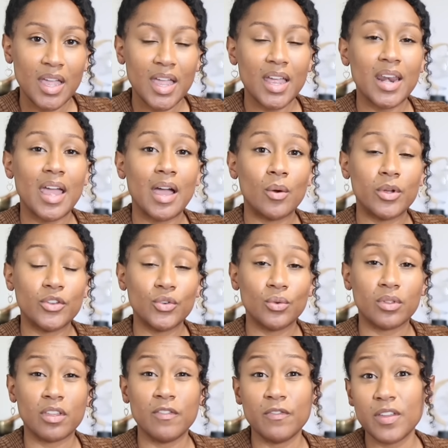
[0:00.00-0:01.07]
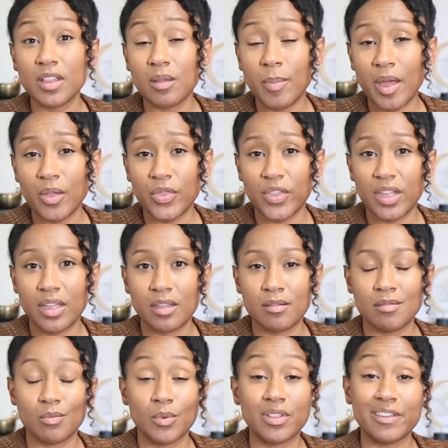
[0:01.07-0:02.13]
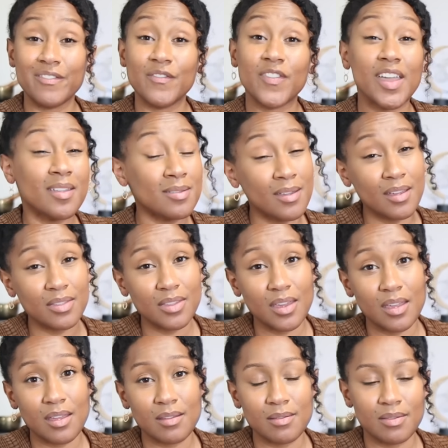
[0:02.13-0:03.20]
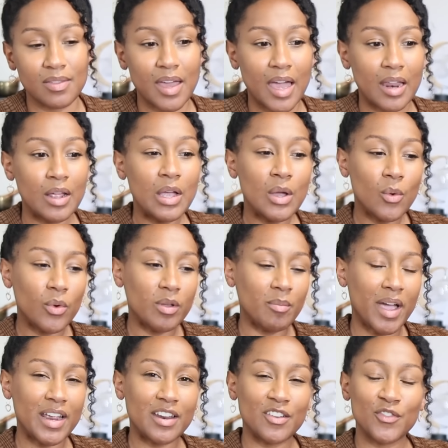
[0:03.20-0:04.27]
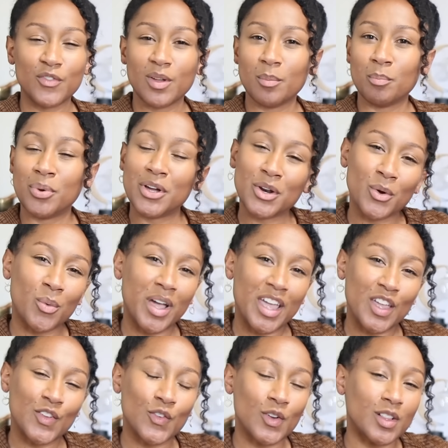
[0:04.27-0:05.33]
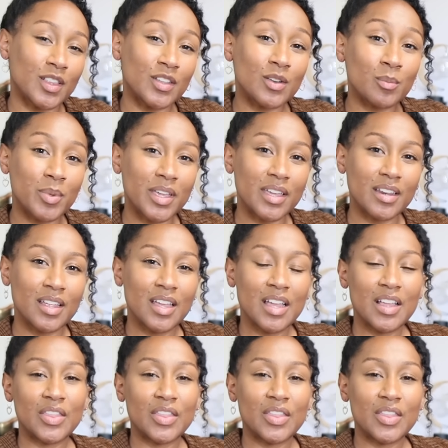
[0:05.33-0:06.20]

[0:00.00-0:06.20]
and how we truly feel about things, really facing things that we might have put away for a little bit.